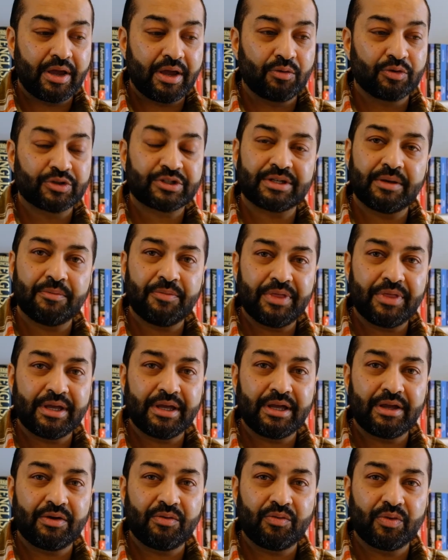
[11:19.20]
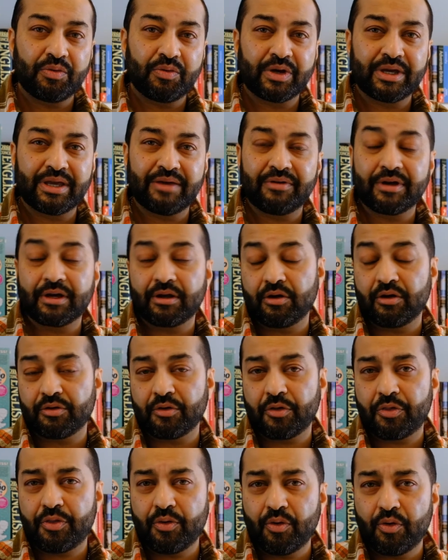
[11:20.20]
it was something we were giving a lot
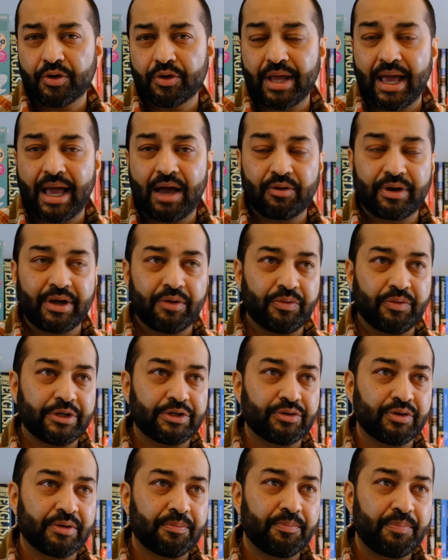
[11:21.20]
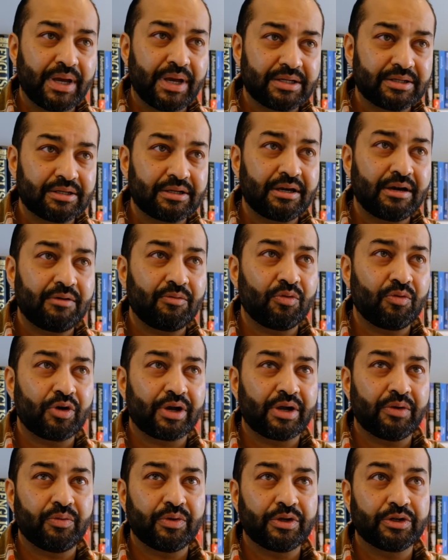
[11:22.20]
of thought. How can we do it better? What
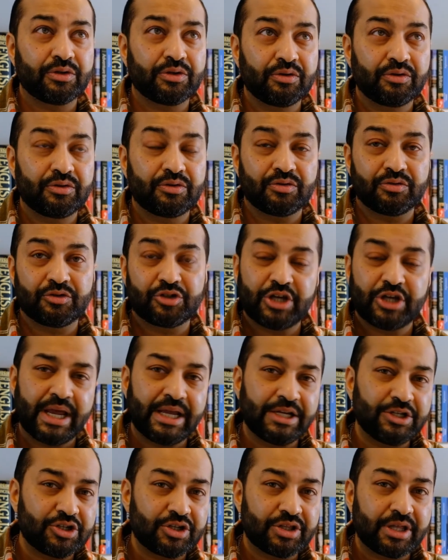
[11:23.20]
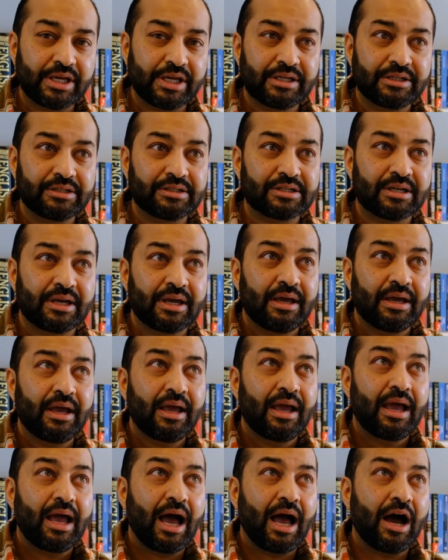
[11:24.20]
can we do to change things?
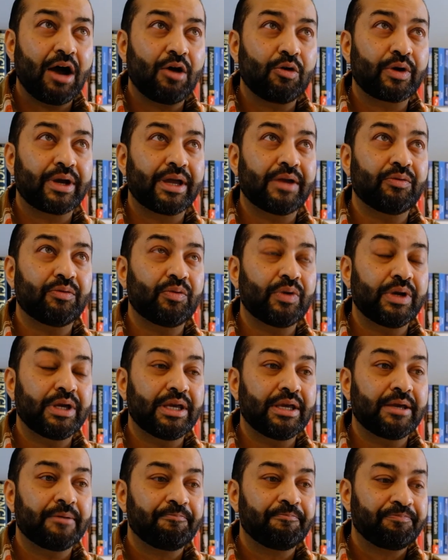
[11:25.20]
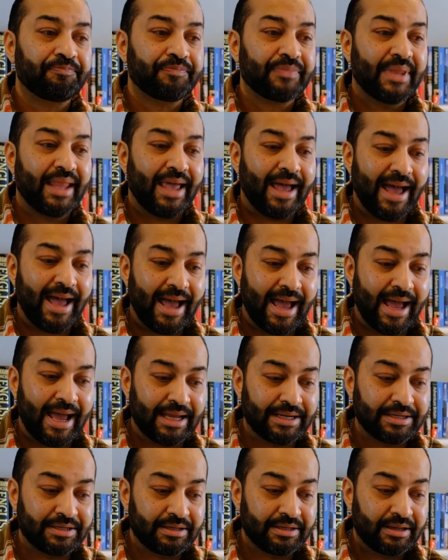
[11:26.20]
How can we
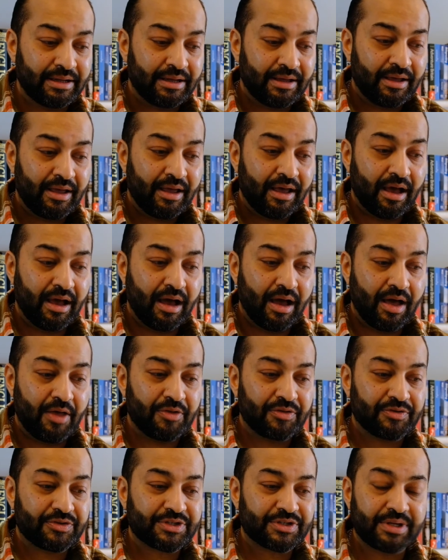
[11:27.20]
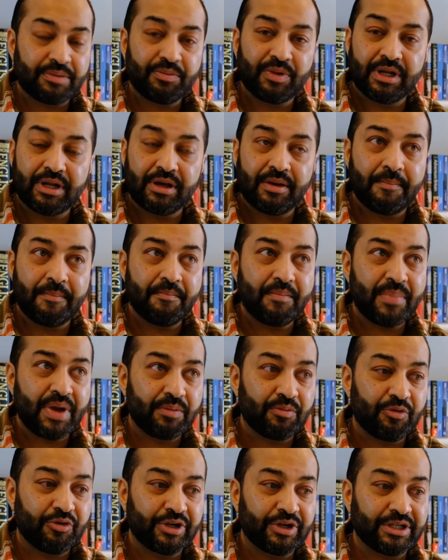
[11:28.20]
add similar
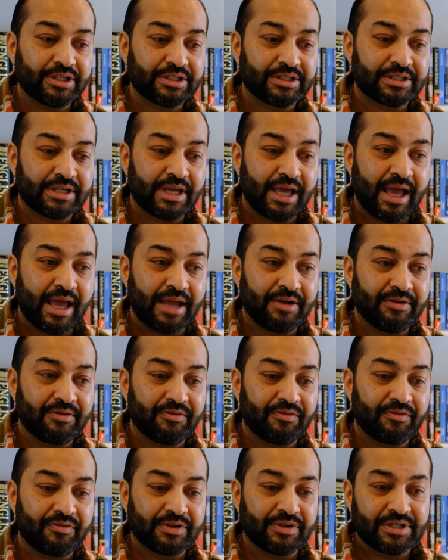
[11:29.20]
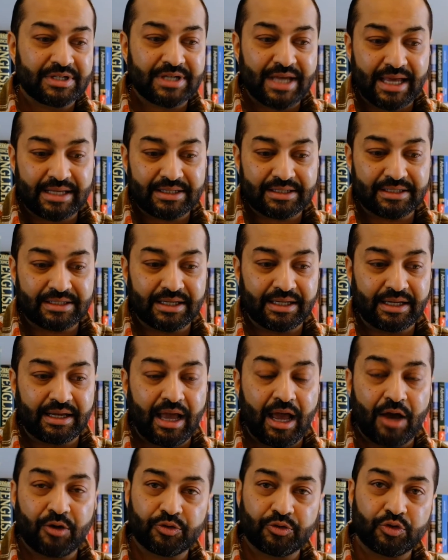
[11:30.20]
memories and fantastic
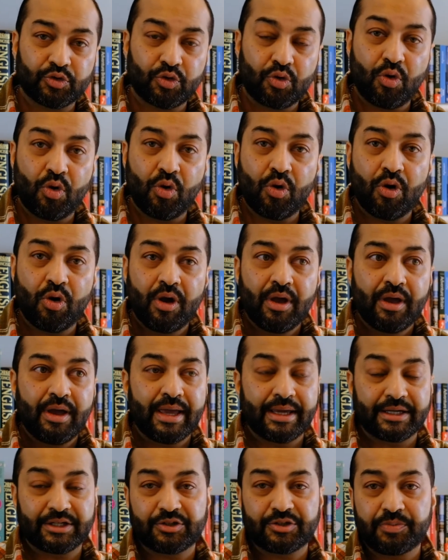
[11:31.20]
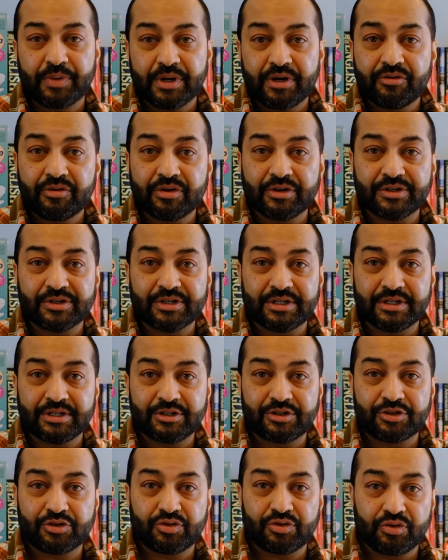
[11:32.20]
outdoor
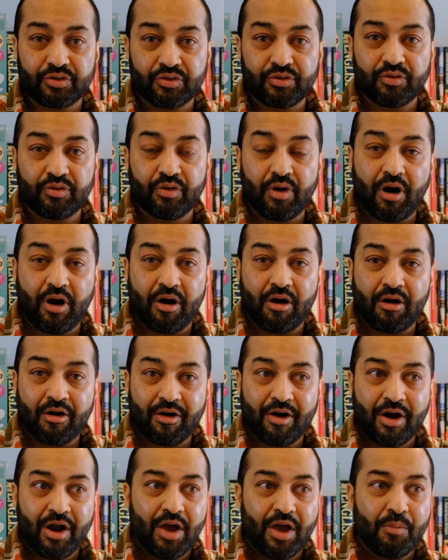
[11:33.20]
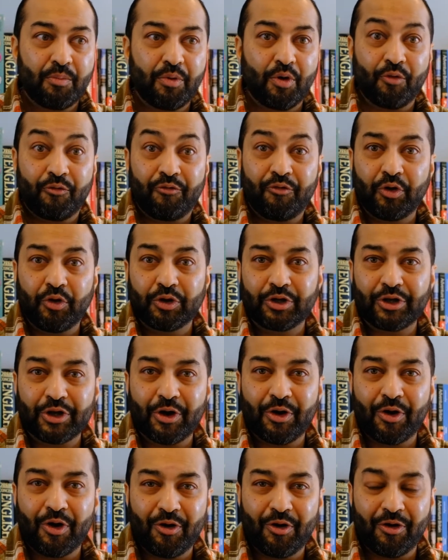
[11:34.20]
experiences to our
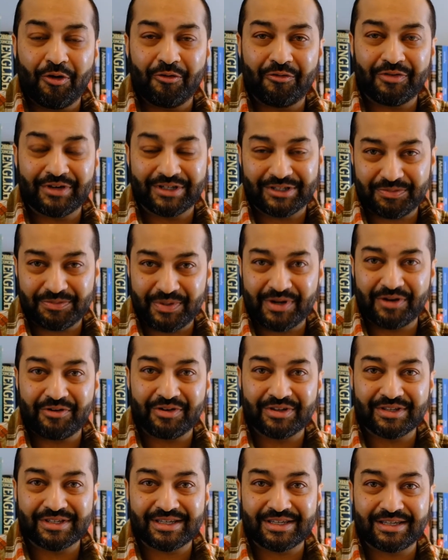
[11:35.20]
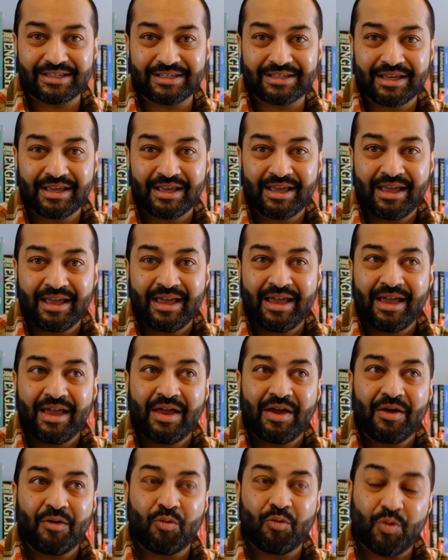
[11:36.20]
portfolio of experiences
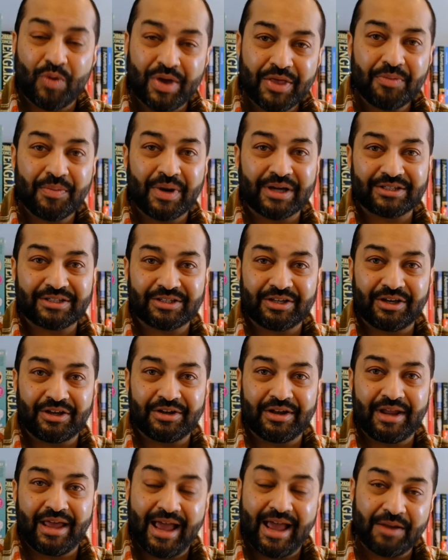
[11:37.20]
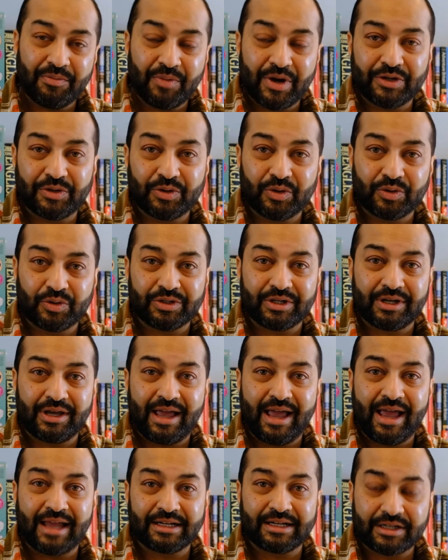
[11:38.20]
with my son and my daughter,
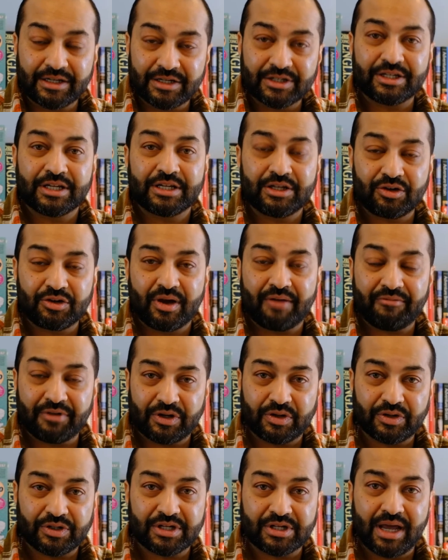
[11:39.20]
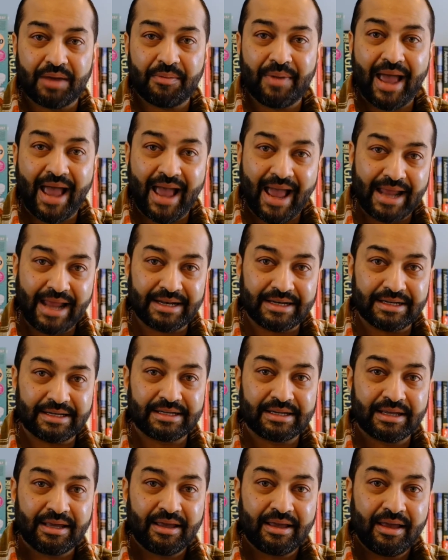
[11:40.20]
and continue to have a good time
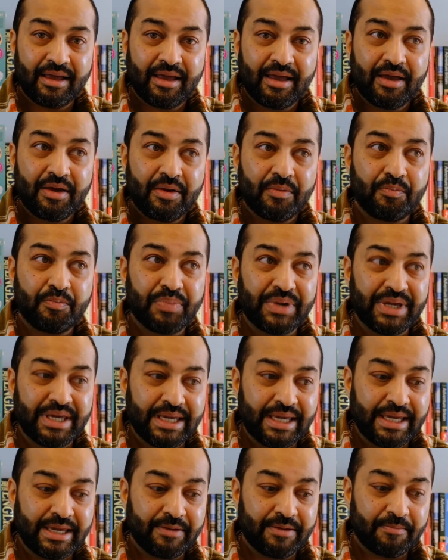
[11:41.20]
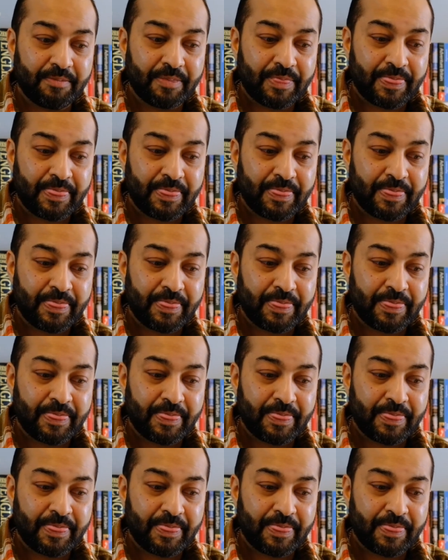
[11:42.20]
and be